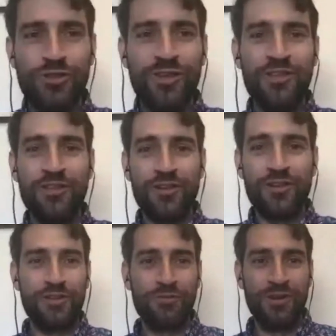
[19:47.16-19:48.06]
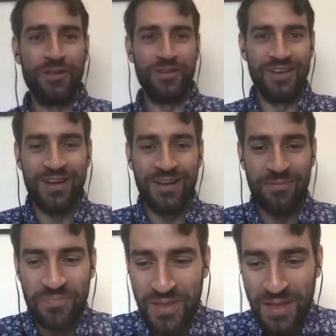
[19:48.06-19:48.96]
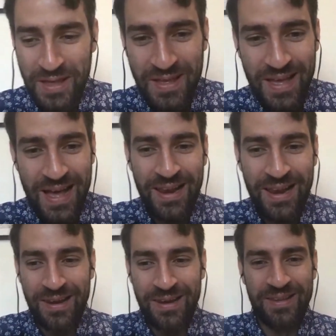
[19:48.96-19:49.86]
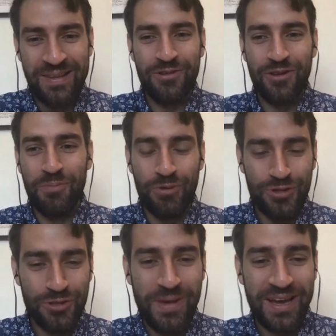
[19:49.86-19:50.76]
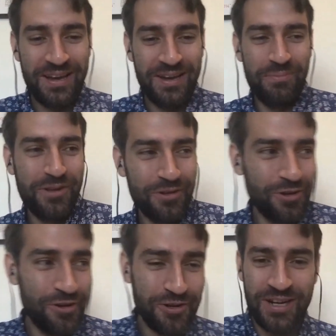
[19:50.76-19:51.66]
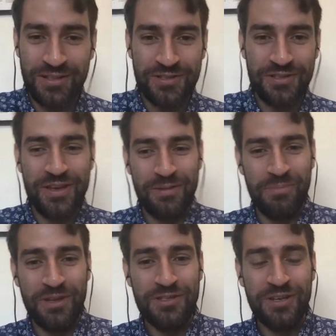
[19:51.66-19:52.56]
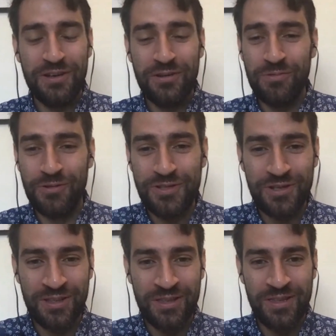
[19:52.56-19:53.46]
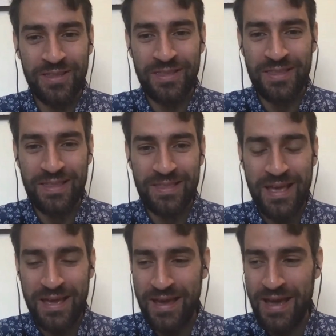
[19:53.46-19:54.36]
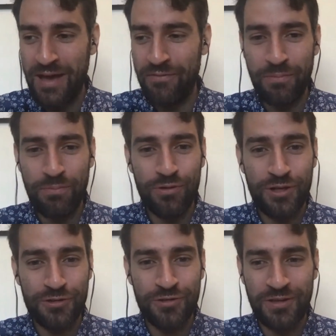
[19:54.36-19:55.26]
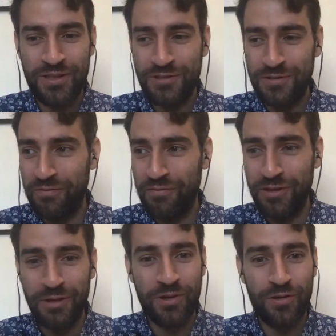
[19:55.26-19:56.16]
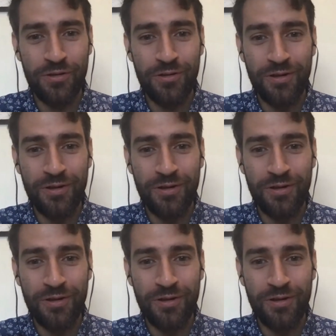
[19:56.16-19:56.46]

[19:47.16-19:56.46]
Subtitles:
the nerdy one. I'll push you back a little bit on orcas. They are amazing animals, and they have a reputation that doesn't fit them at all.